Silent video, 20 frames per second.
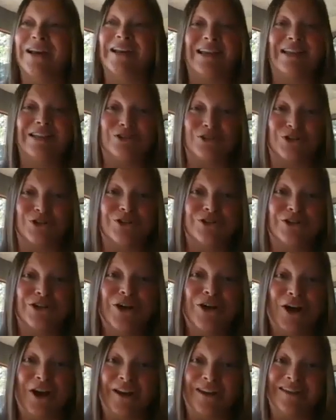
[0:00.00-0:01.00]
to get turned
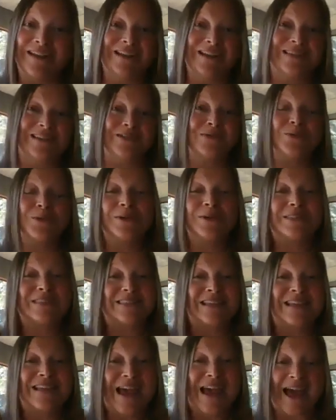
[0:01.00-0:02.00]
on. That's the worst
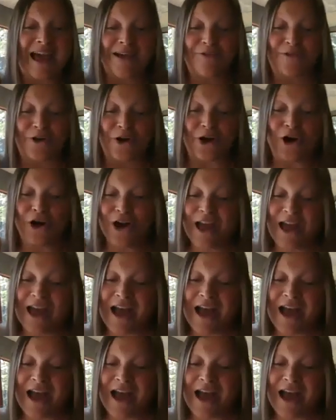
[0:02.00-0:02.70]
thing ever.